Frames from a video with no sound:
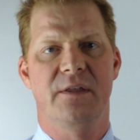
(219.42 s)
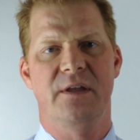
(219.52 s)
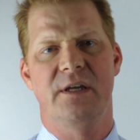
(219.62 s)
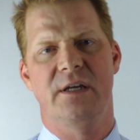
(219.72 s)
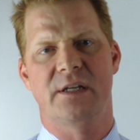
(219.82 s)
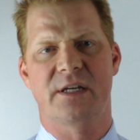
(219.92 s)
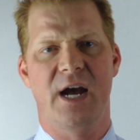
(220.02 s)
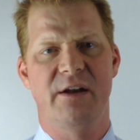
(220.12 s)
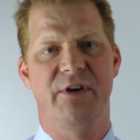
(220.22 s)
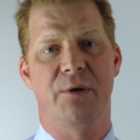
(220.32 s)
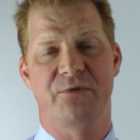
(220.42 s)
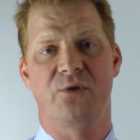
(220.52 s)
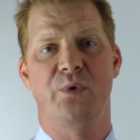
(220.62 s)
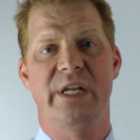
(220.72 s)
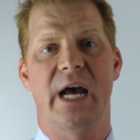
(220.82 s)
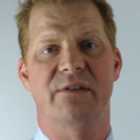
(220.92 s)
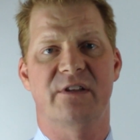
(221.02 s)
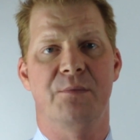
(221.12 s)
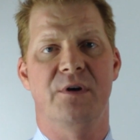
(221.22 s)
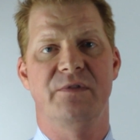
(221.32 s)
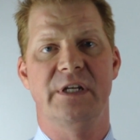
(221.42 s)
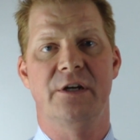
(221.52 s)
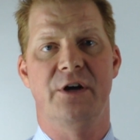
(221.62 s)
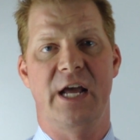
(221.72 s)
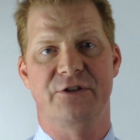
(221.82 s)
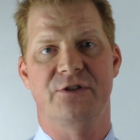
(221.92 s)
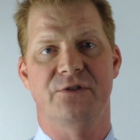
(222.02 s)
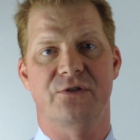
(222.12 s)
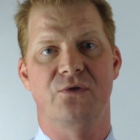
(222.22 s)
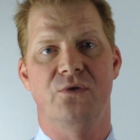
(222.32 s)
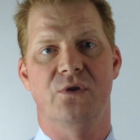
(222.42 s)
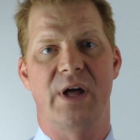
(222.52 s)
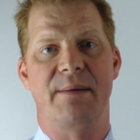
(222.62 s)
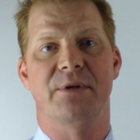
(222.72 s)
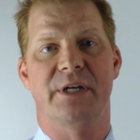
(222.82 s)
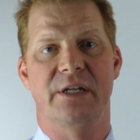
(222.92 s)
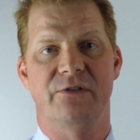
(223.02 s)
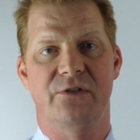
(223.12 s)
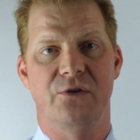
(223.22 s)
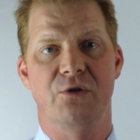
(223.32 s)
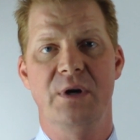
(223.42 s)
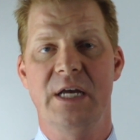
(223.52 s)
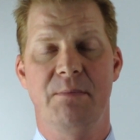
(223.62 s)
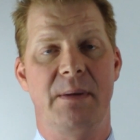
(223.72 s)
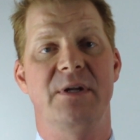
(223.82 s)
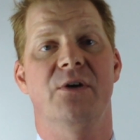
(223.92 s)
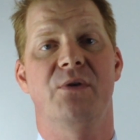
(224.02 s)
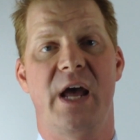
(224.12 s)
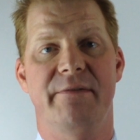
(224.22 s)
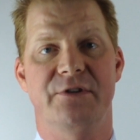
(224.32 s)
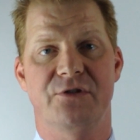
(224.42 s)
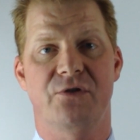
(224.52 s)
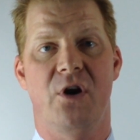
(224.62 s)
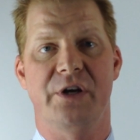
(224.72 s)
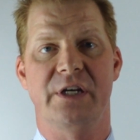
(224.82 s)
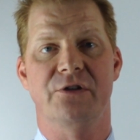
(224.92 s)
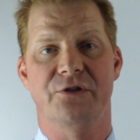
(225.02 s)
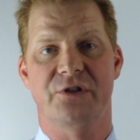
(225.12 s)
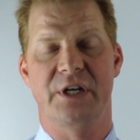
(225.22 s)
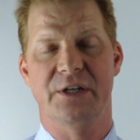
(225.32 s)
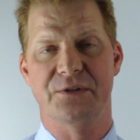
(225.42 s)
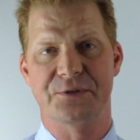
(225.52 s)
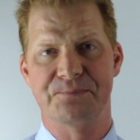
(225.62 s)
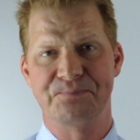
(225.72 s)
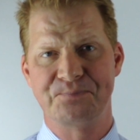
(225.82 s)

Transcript: It kind of helps to weed out some of the international school applicants who maybe don't have as strong English skills.